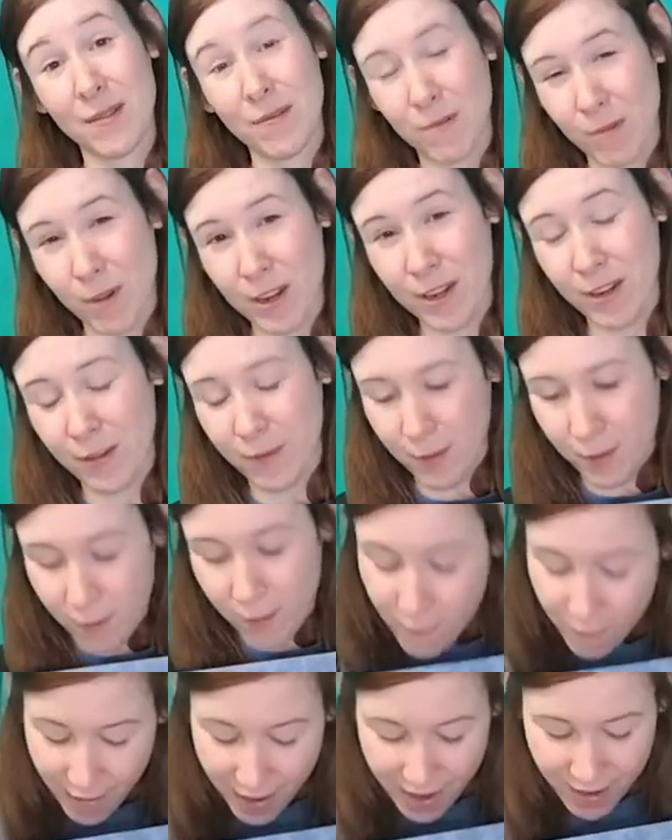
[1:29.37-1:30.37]
wonderful
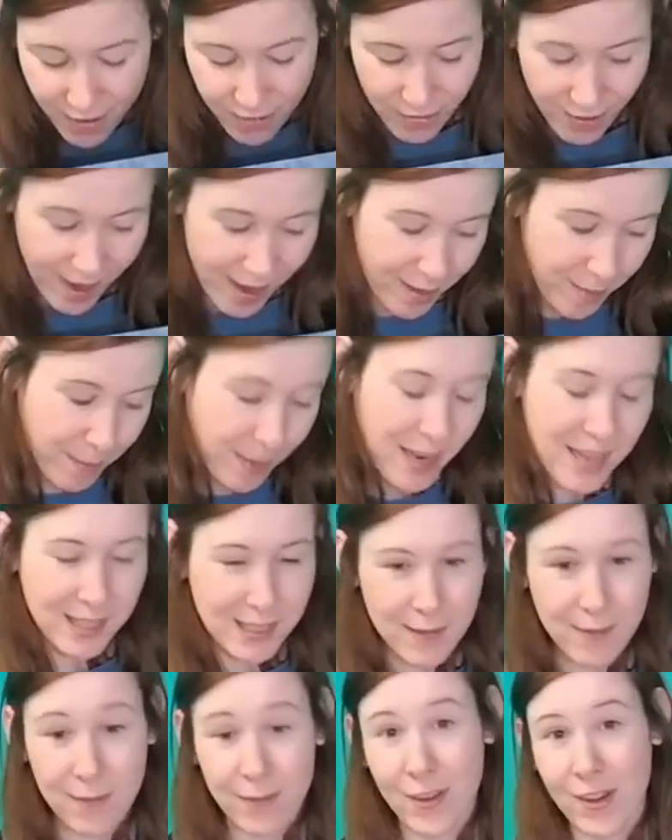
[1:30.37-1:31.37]
fire dragon
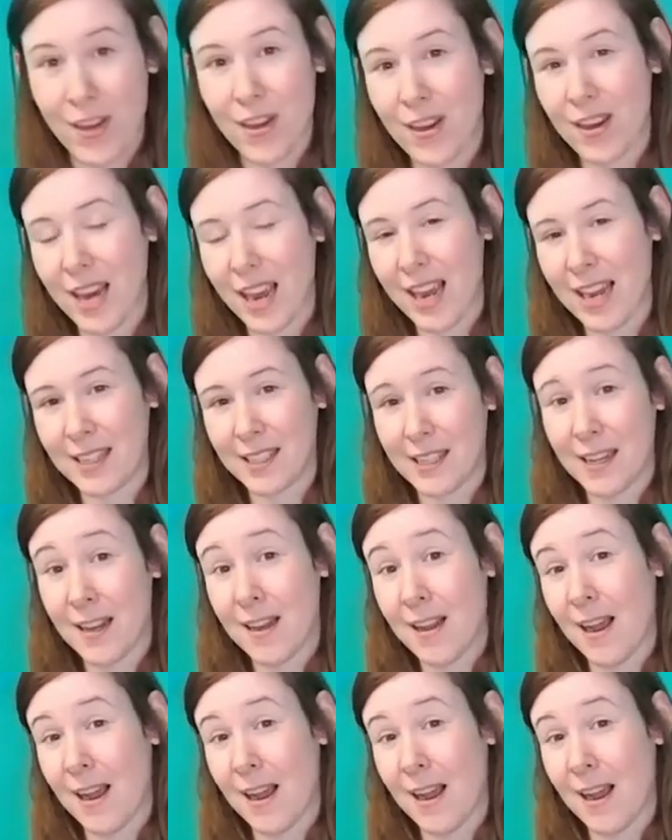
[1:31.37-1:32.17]
puzzle for you guys.